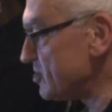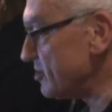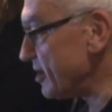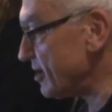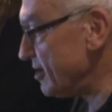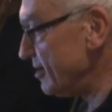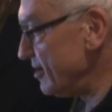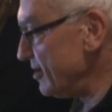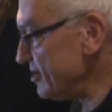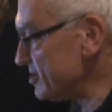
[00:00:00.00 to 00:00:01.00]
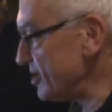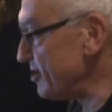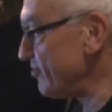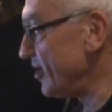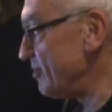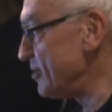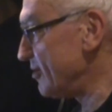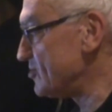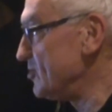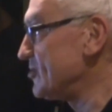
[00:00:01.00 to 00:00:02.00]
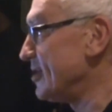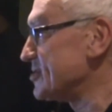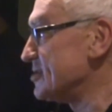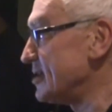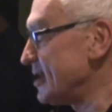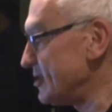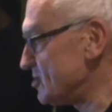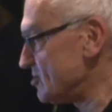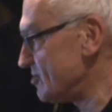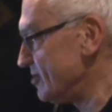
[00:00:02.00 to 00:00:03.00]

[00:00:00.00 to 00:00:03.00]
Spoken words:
the xenophobia of 2008 to